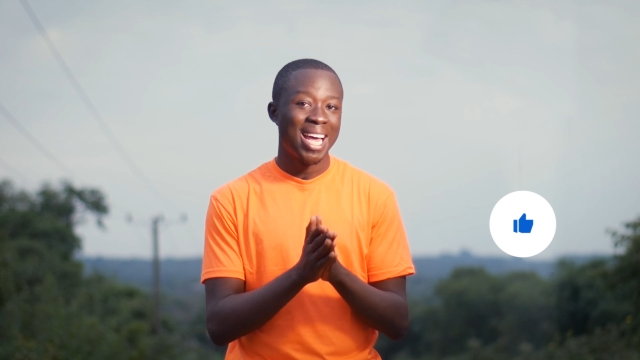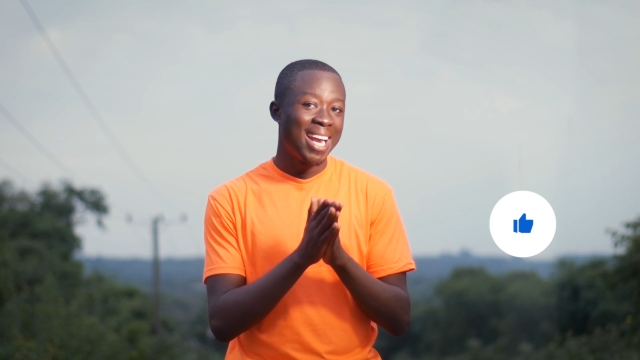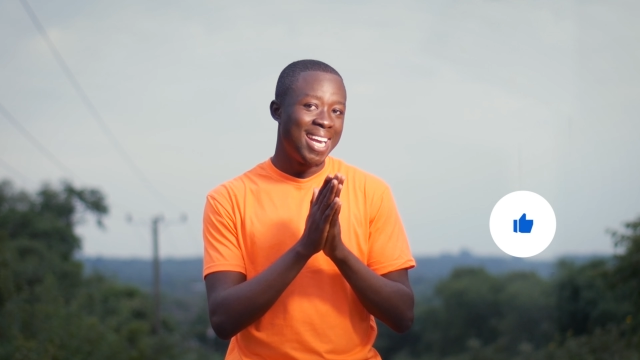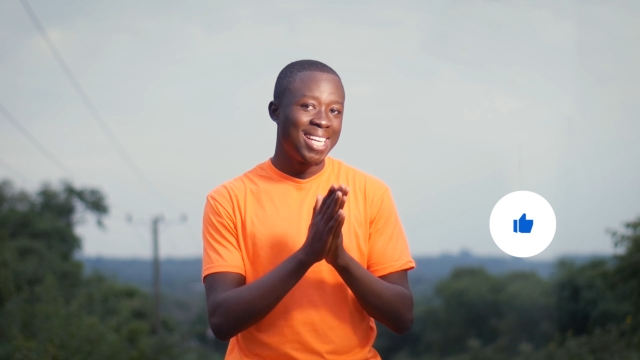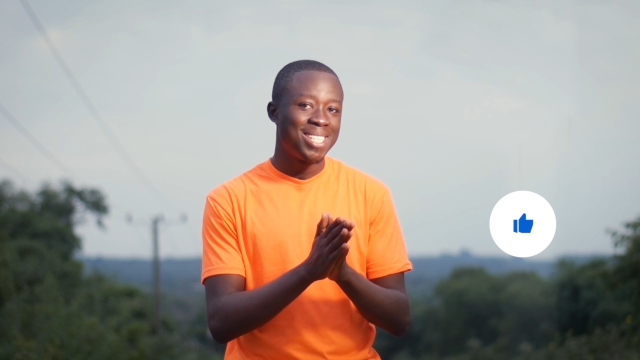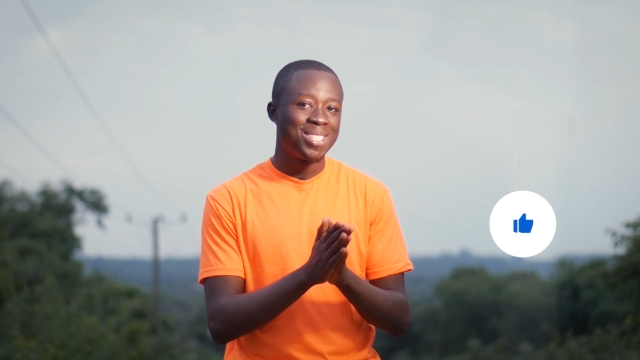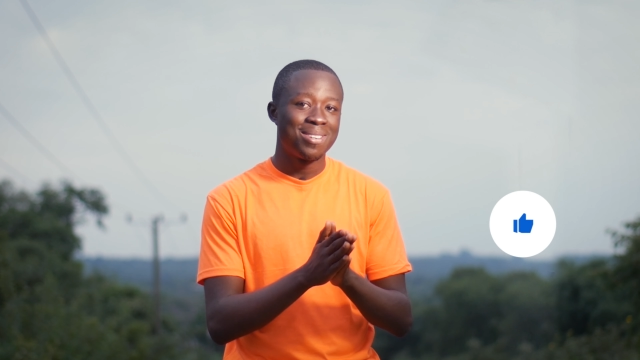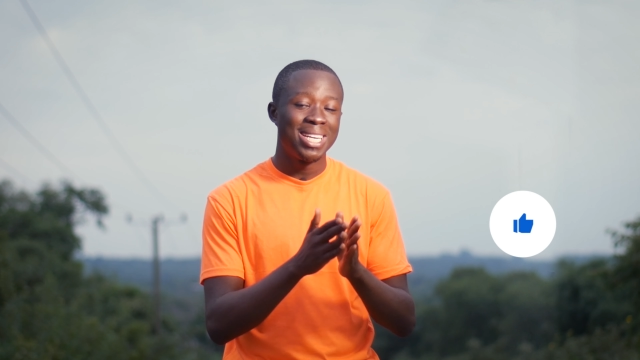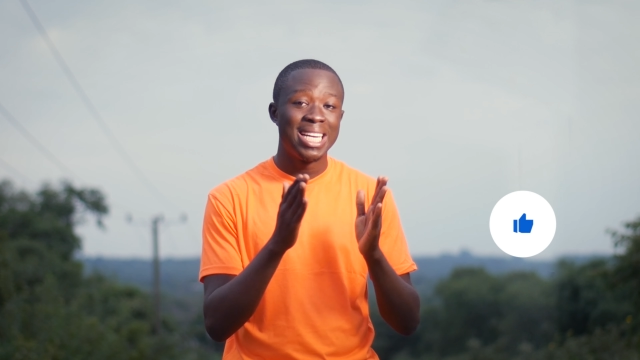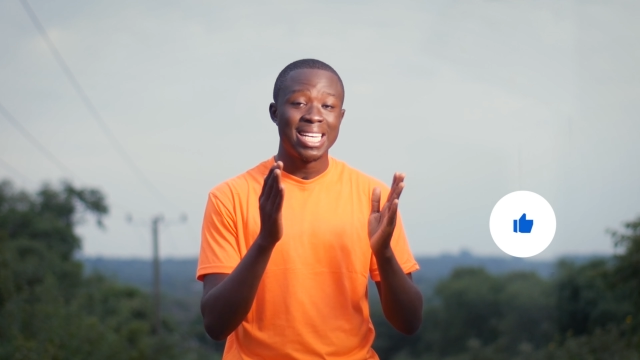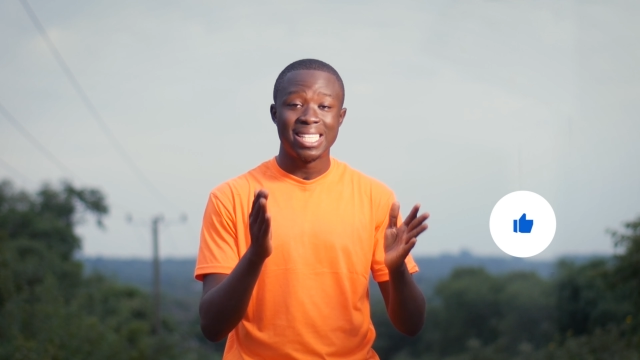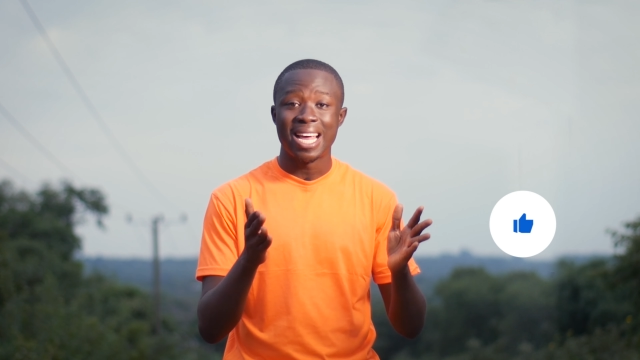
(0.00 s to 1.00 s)
that
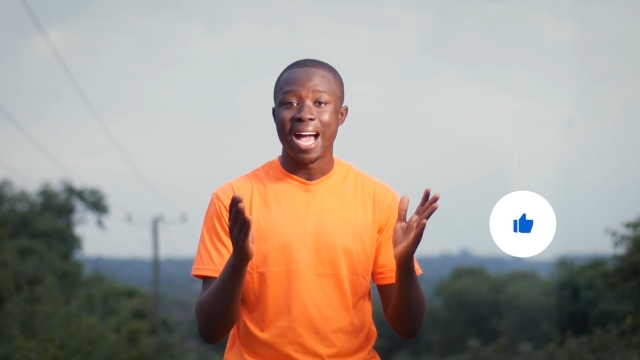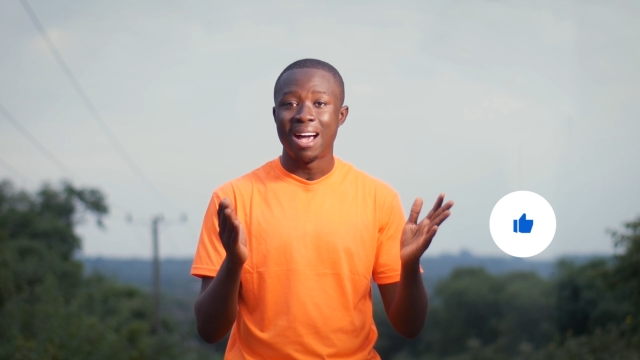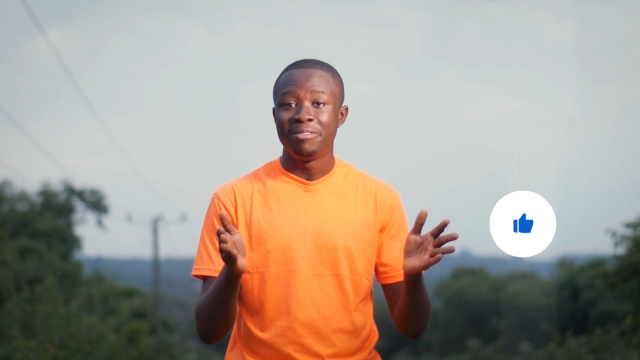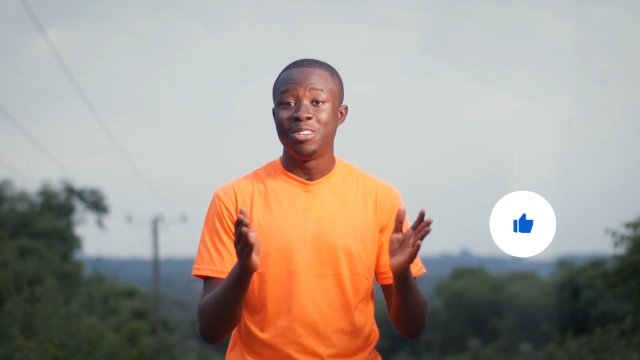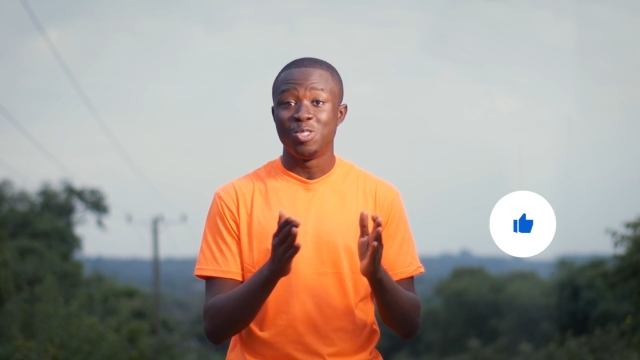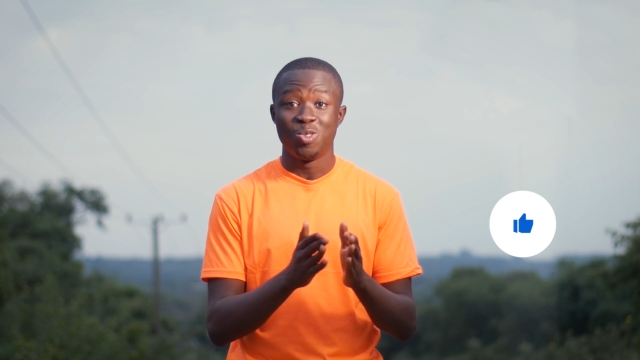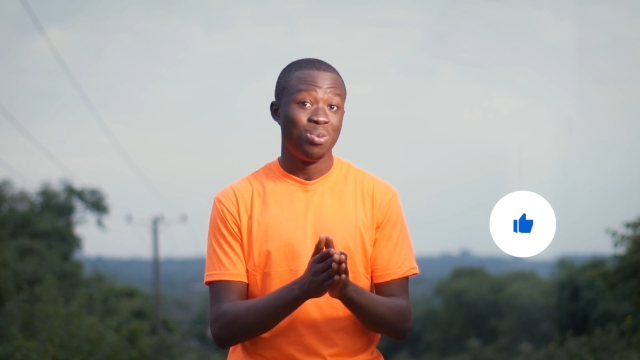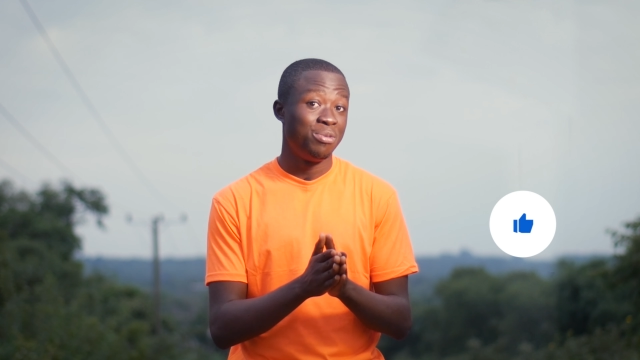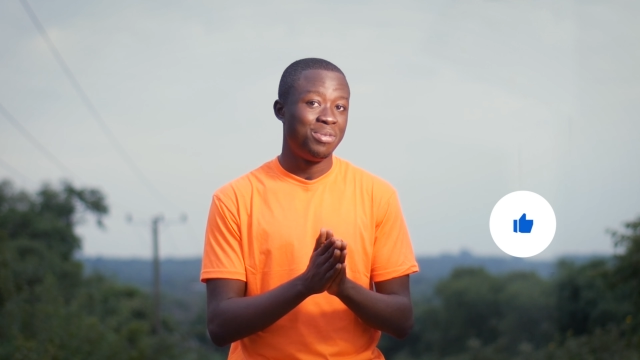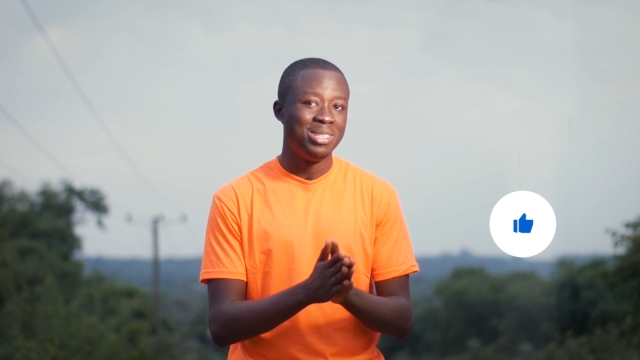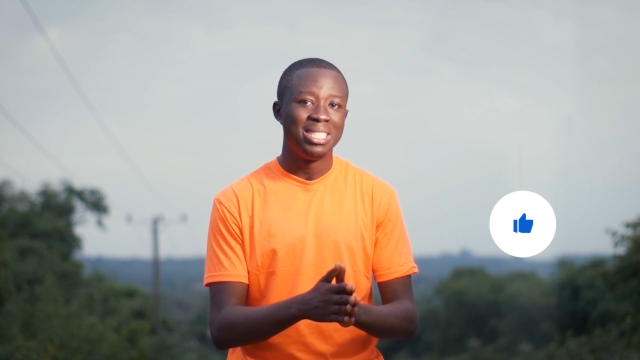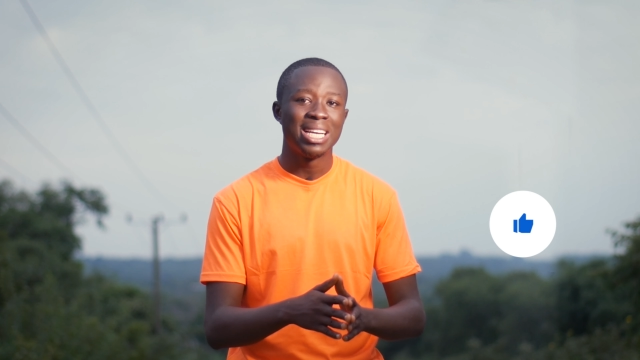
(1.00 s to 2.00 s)
necessarily doesn't have the zoom
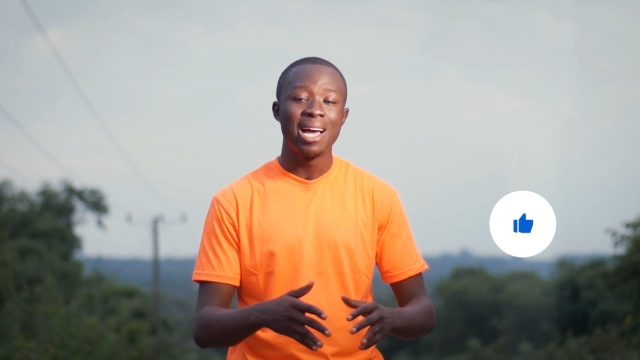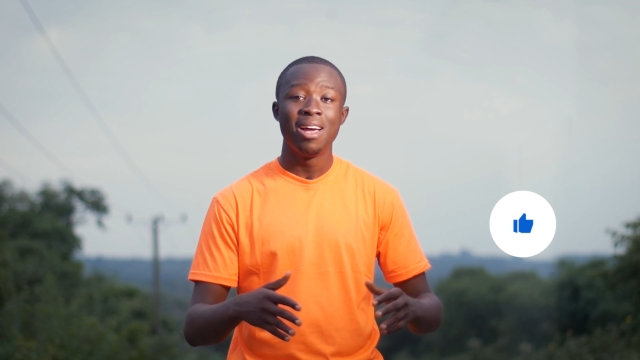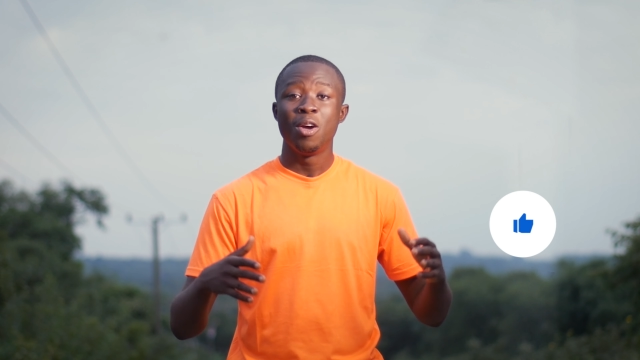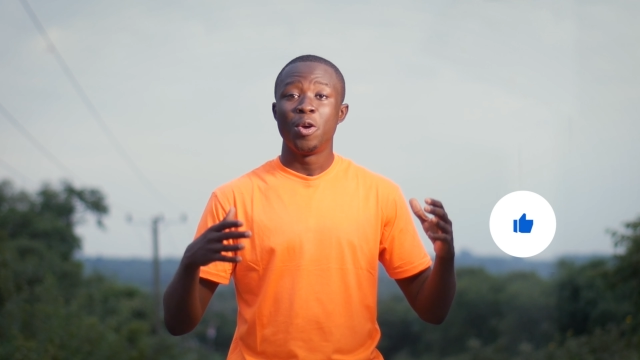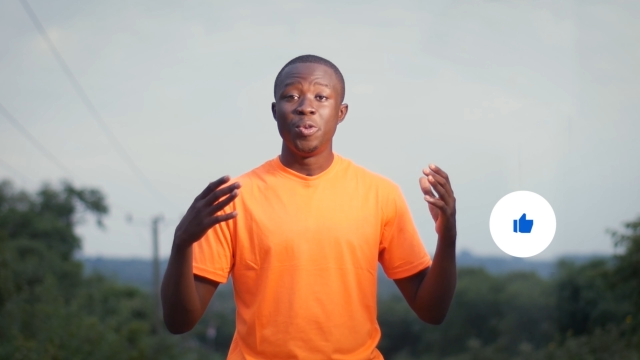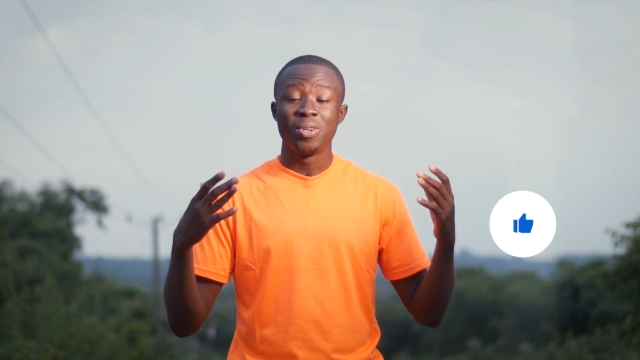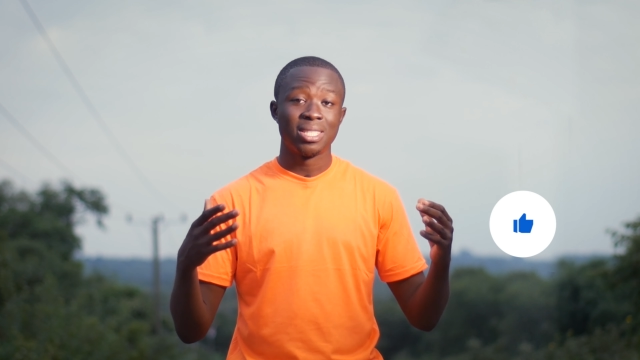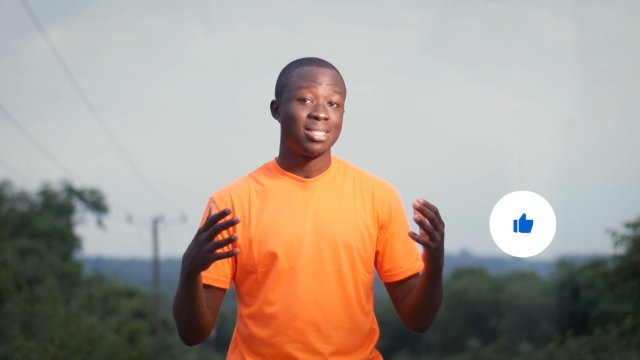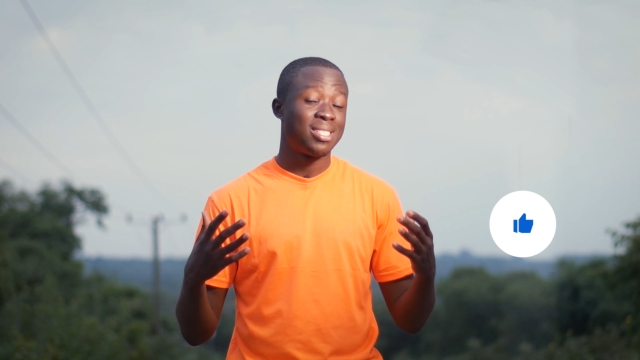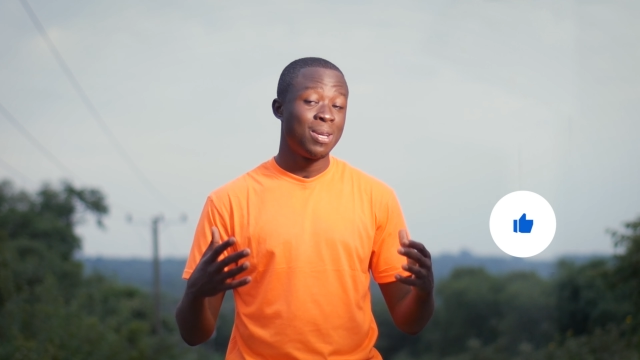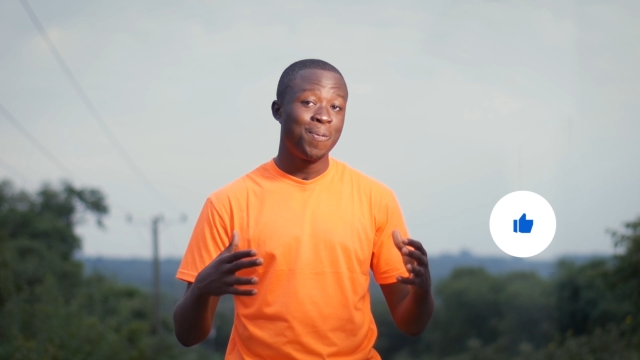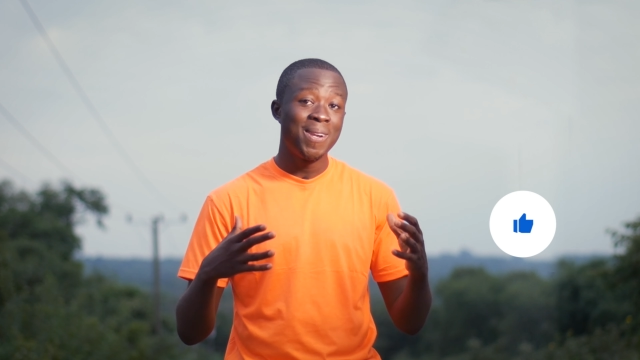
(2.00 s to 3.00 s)
feature, you can
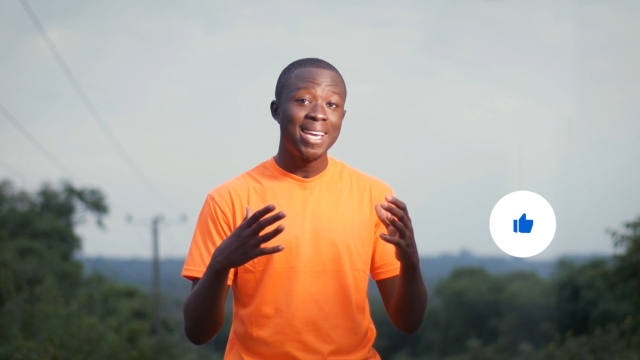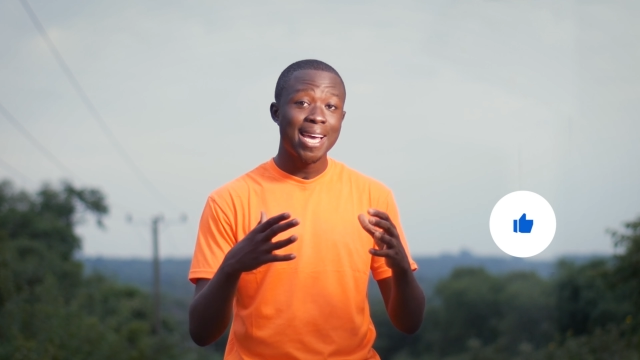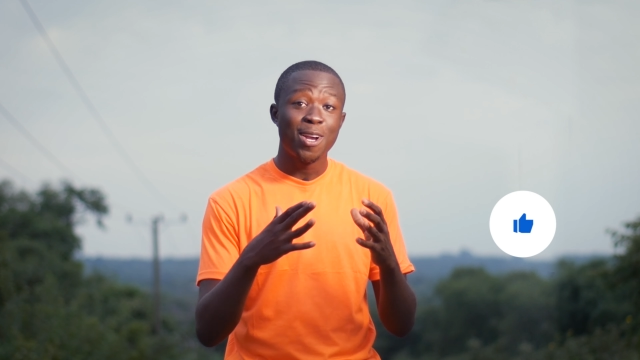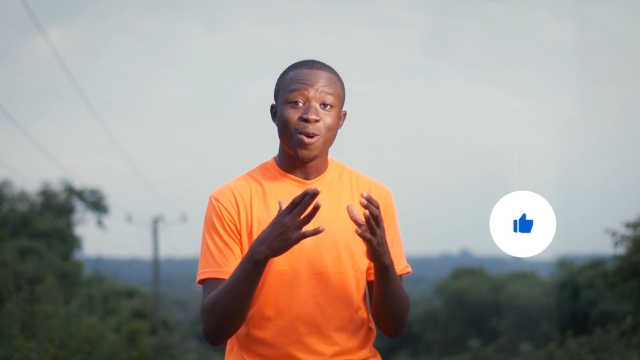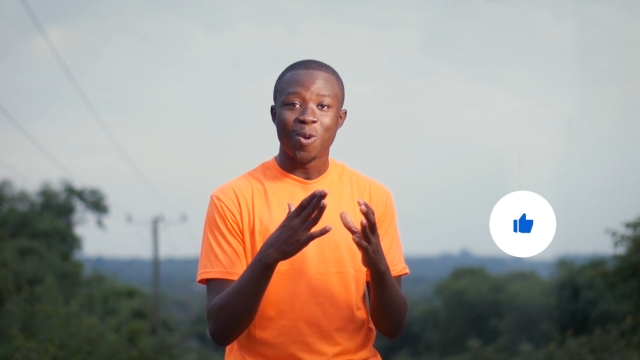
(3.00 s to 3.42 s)
simply get